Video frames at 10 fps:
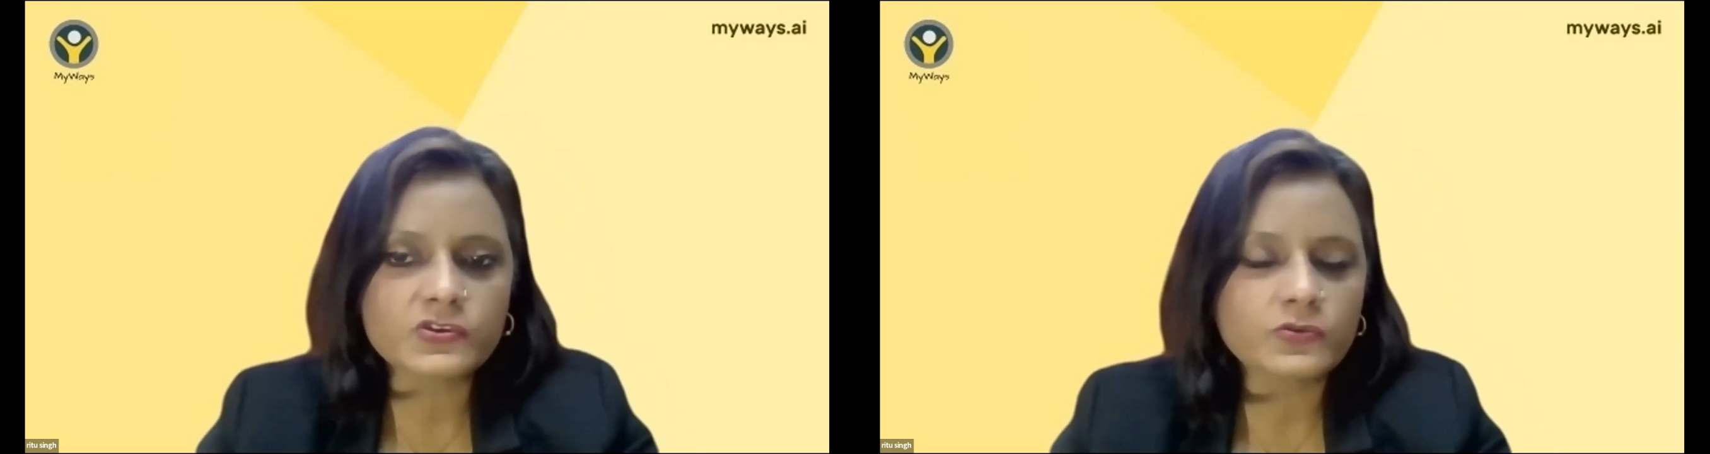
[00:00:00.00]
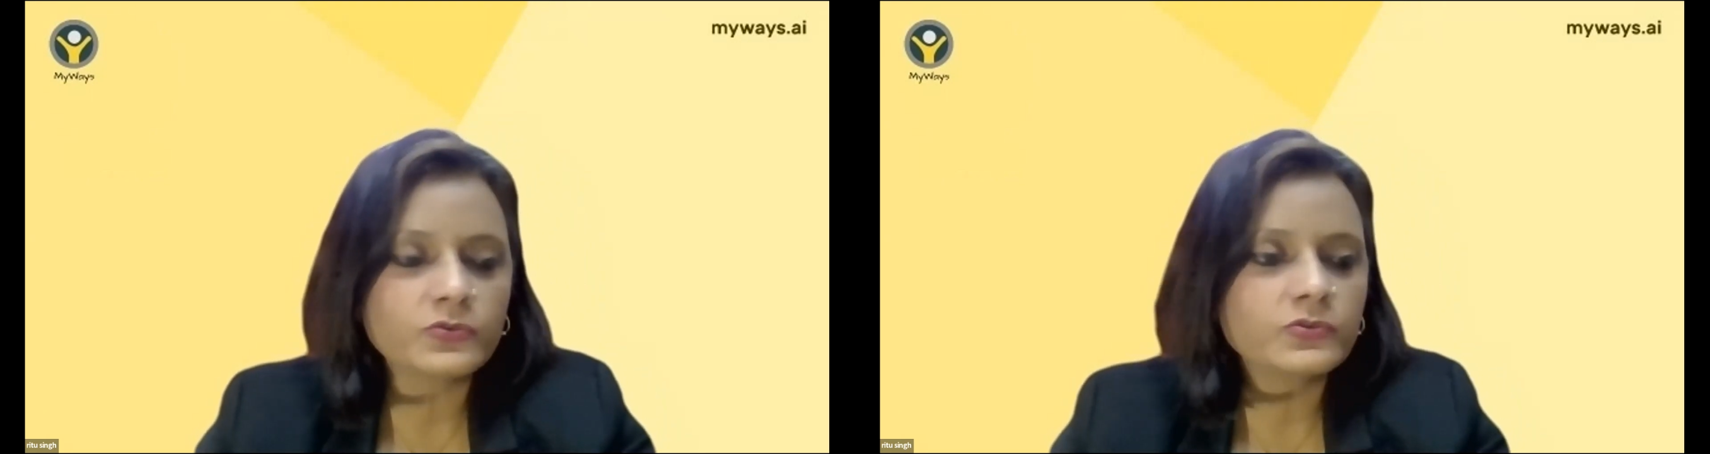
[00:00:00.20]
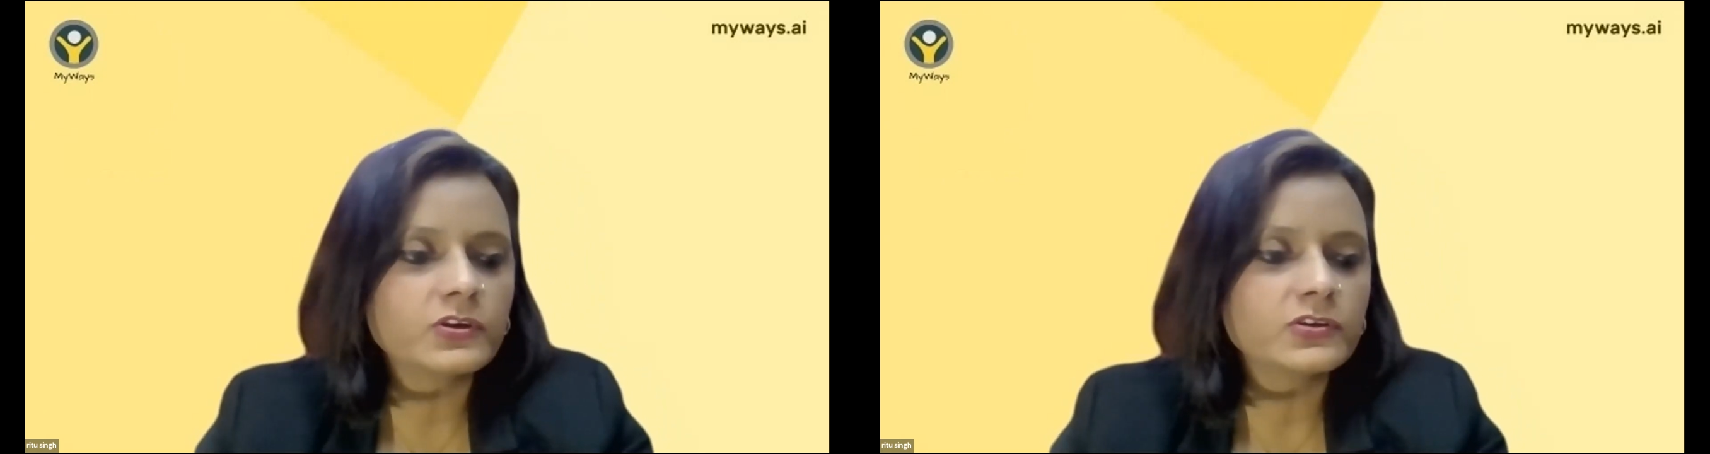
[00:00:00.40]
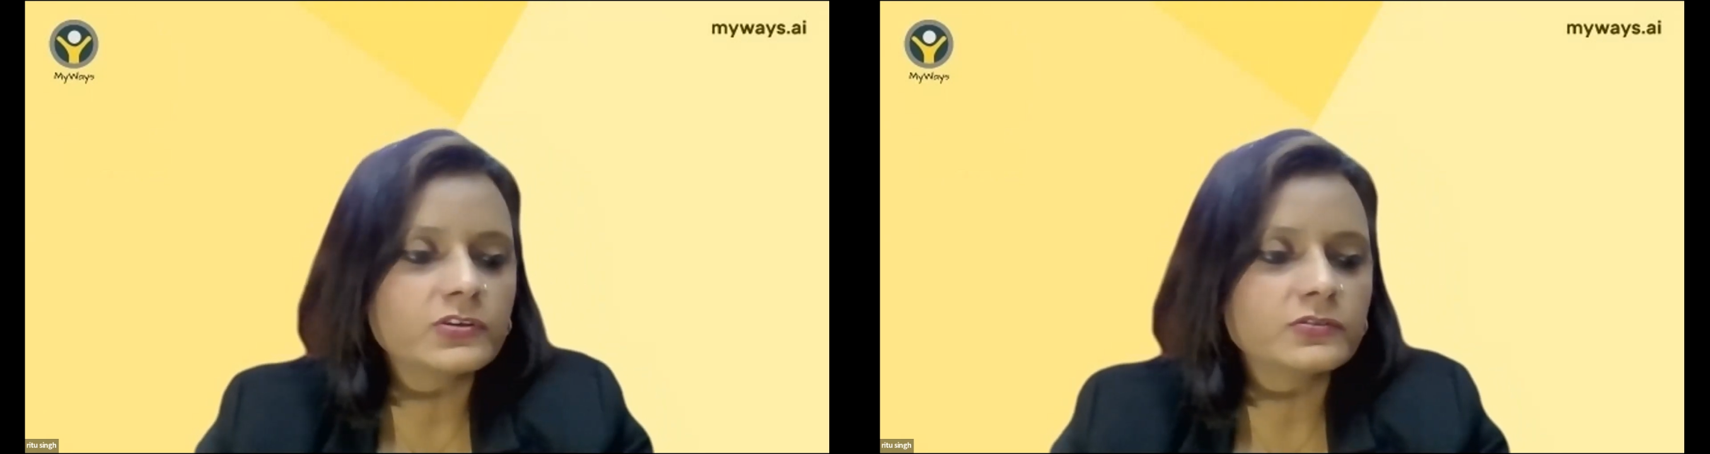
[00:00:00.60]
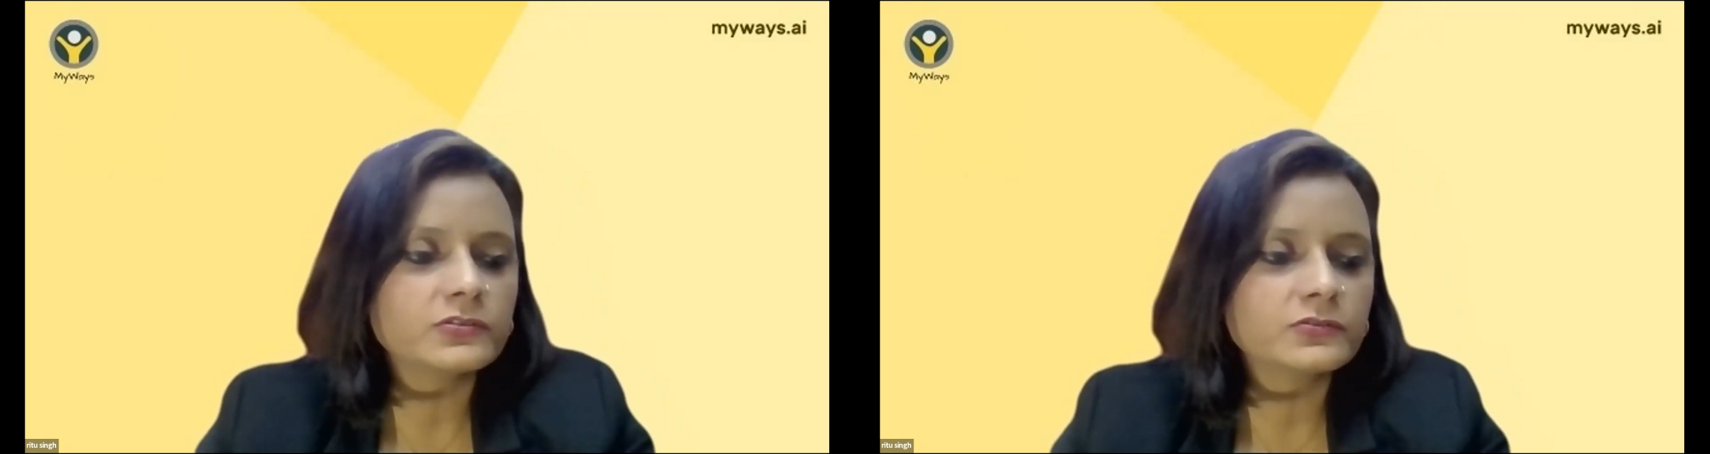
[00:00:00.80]

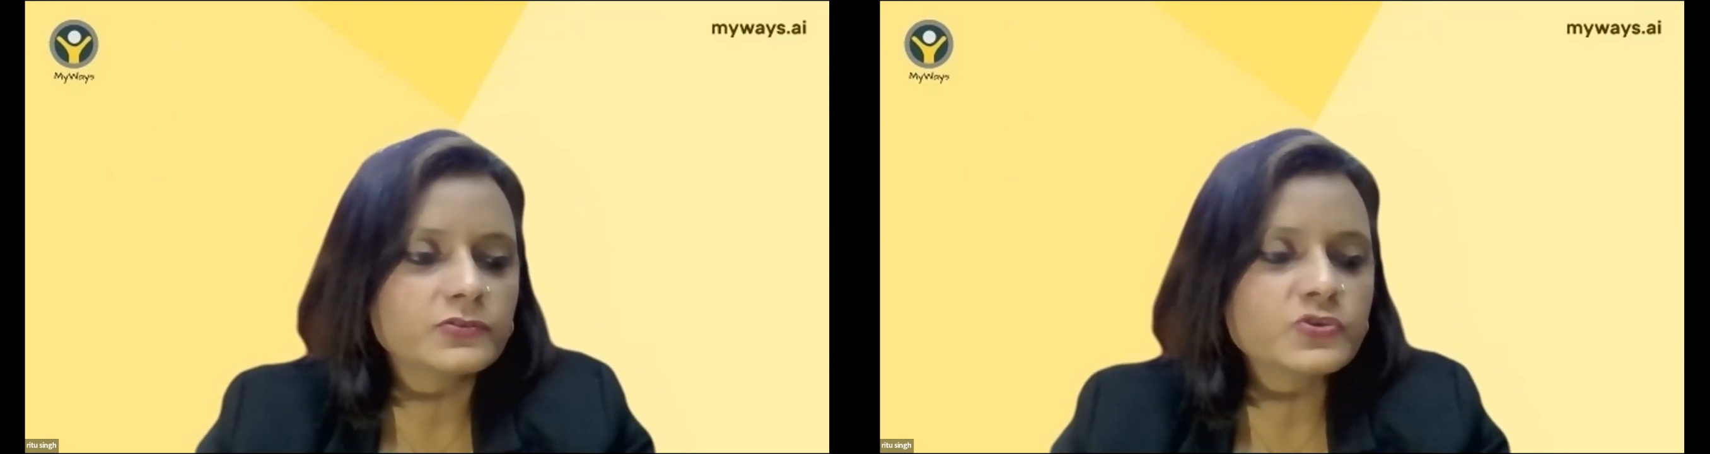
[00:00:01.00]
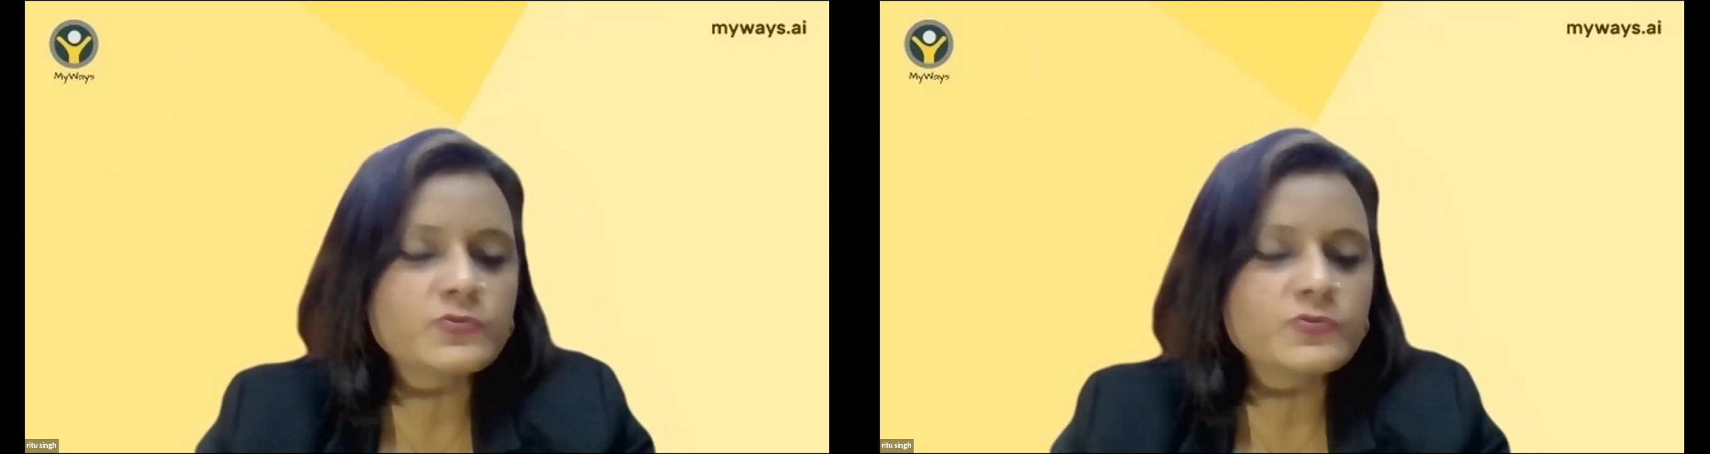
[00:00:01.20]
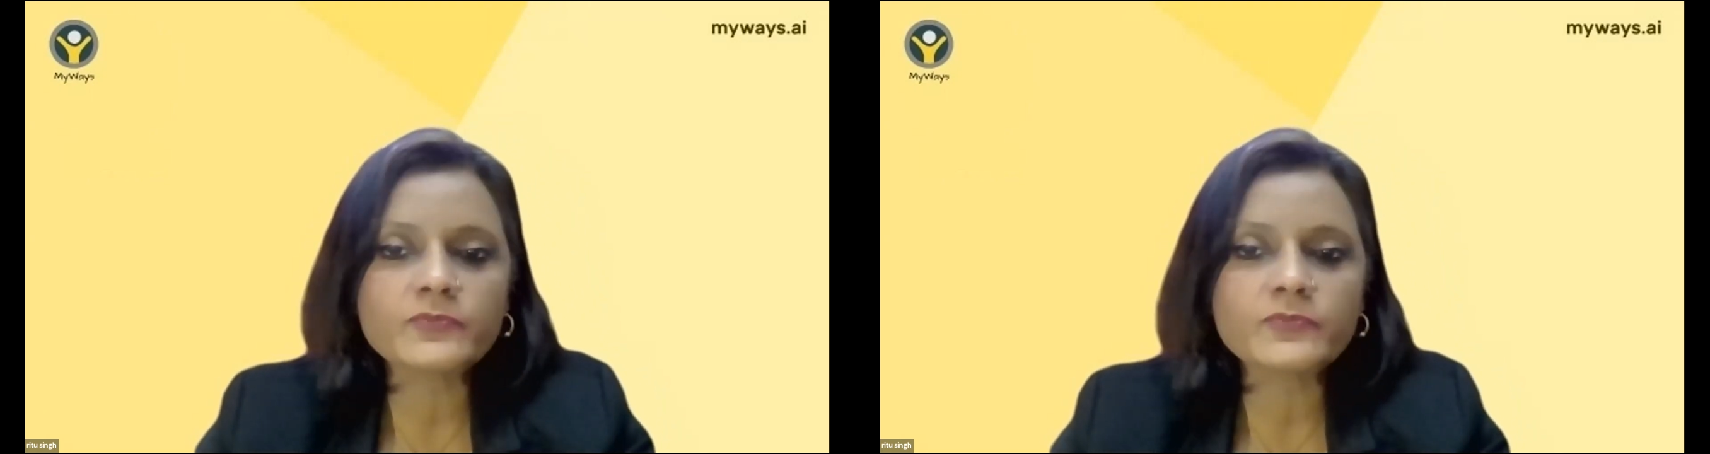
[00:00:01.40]
through my